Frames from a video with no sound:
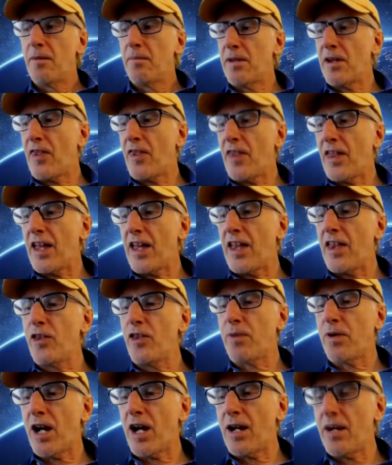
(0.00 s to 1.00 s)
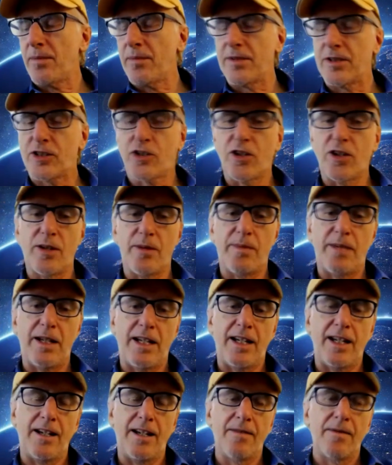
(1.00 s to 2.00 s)
But then the problem is going to
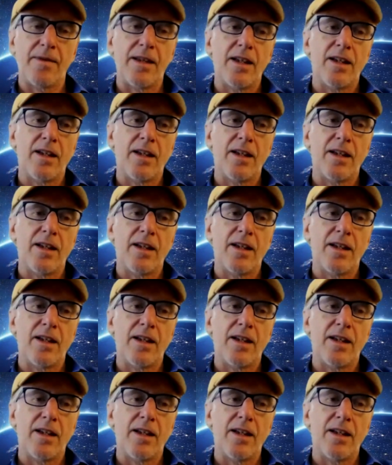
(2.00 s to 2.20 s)
be